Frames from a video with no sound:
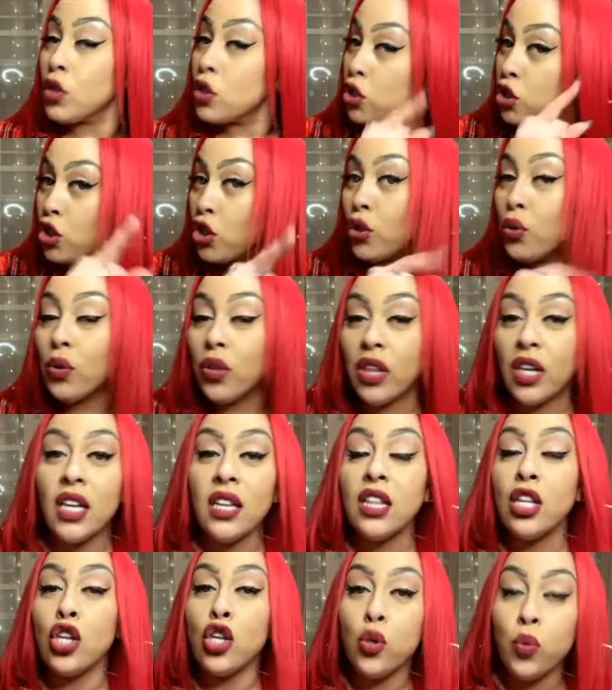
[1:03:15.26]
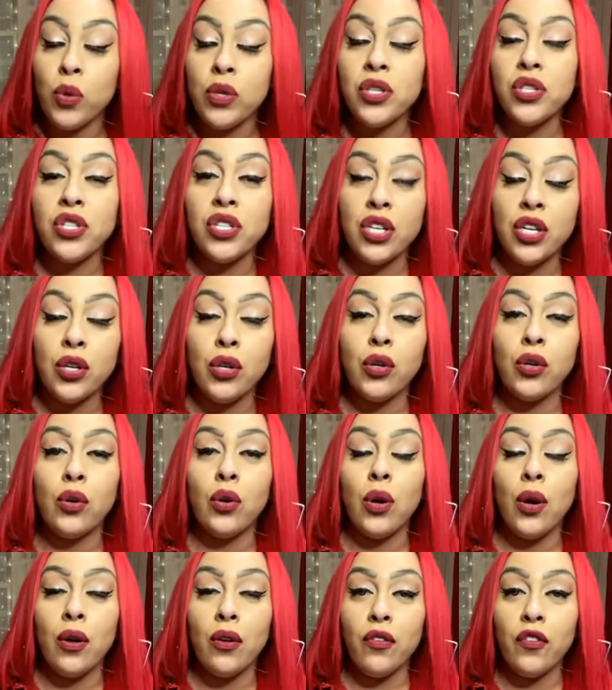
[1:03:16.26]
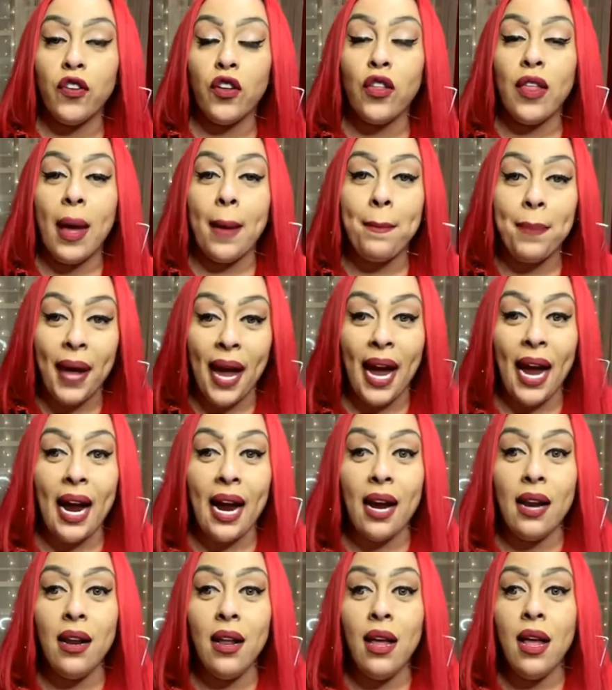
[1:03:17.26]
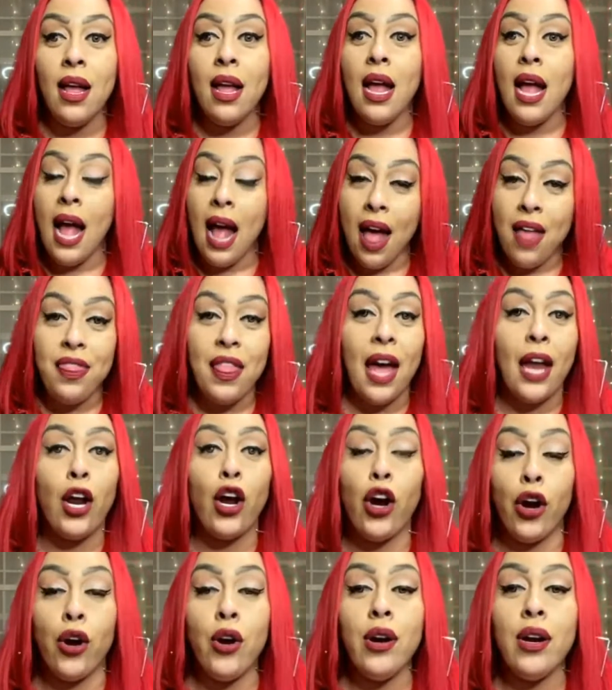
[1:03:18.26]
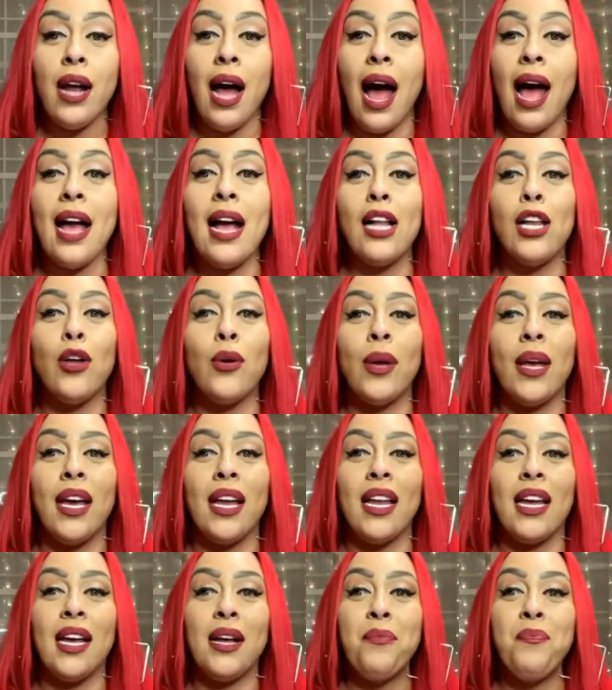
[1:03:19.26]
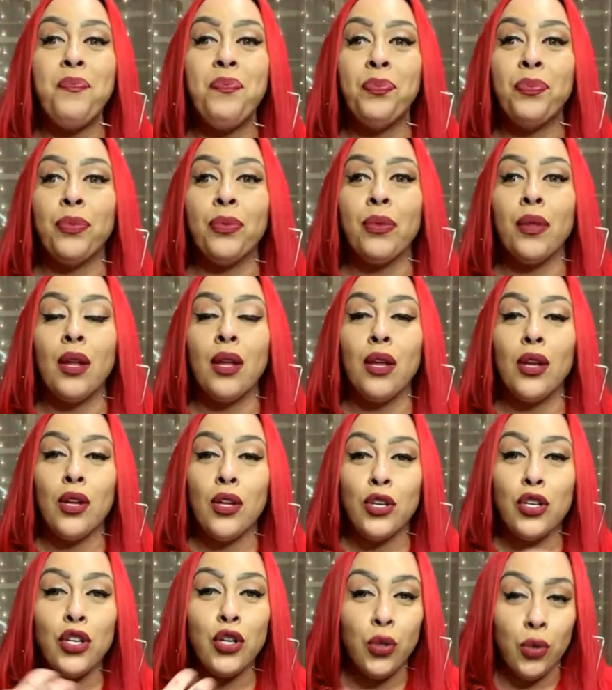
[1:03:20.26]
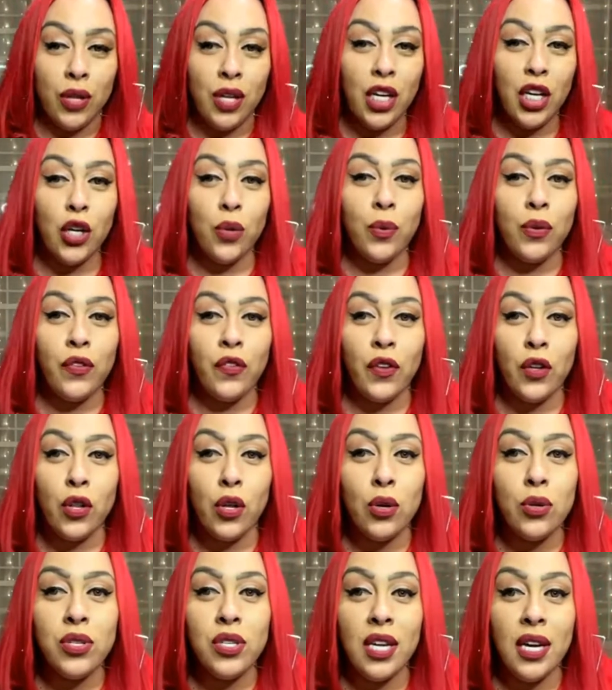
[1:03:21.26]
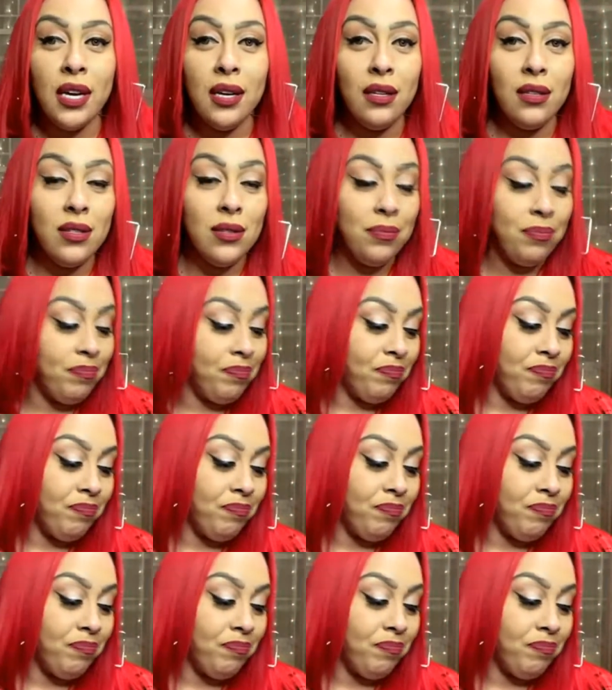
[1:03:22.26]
Do you think that you would still feel that pain and that hurt? Hi, Hello Kitty. Do you think you would feel those things?